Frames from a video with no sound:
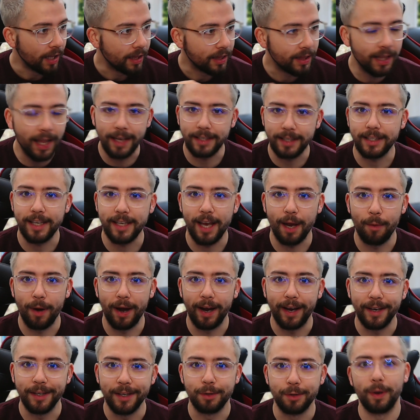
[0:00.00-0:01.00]
Let's get
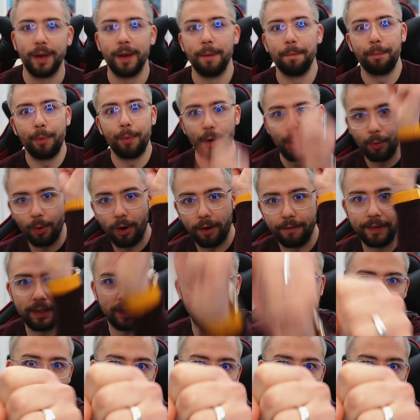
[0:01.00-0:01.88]
right into it. Put your rock to